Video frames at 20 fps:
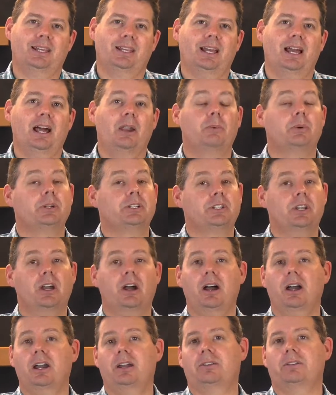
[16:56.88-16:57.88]
a
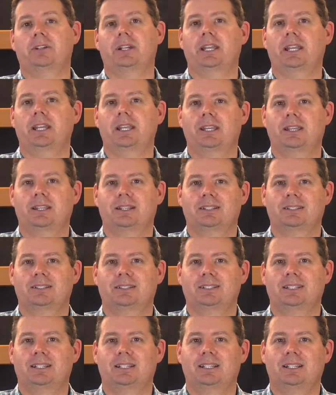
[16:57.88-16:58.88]
retiree,
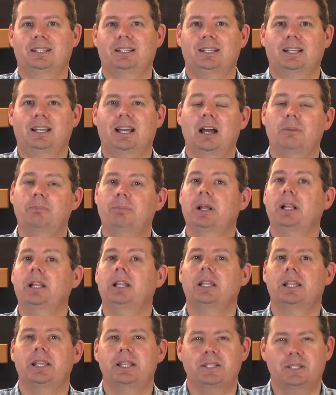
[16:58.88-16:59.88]
a
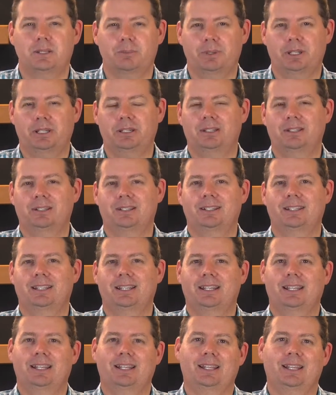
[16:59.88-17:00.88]
policeman,
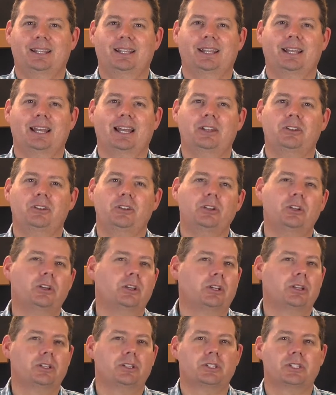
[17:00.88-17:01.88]
a
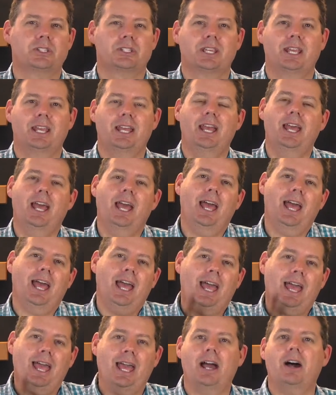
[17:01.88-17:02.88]
nurse?
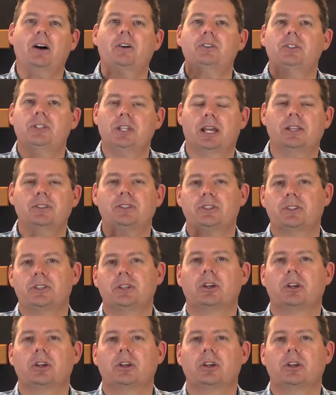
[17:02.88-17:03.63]
How does the